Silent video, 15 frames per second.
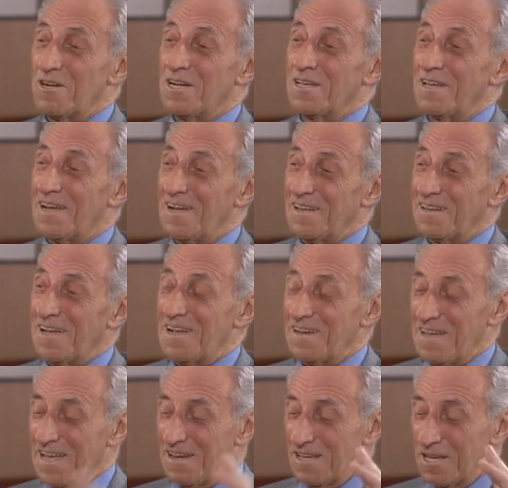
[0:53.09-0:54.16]
I
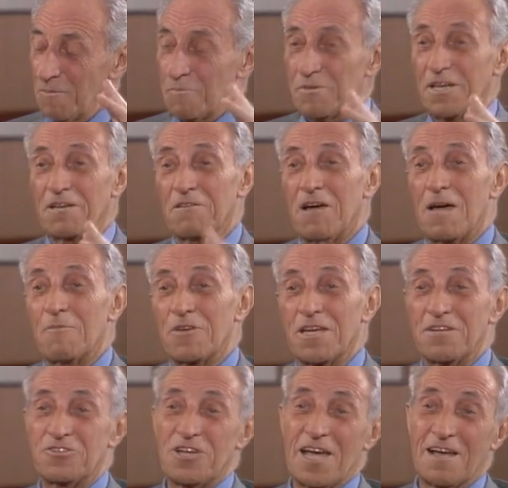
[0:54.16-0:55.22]
had a complete library
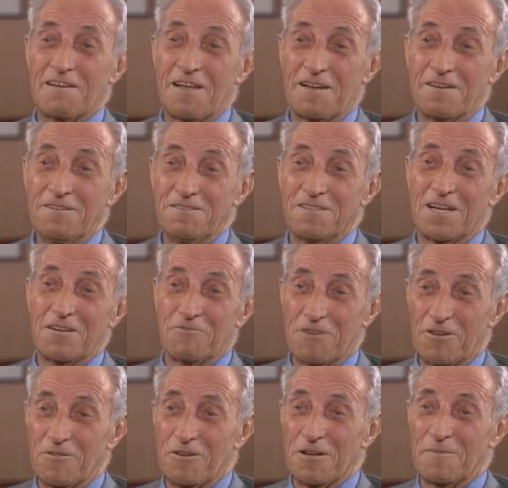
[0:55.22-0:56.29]
of Jack London. I'd
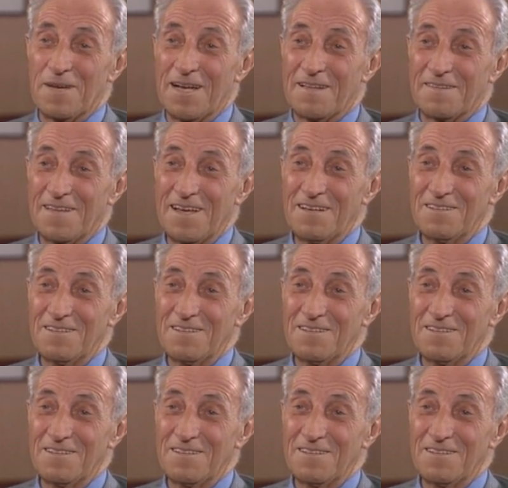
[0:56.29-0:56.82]
read all about that.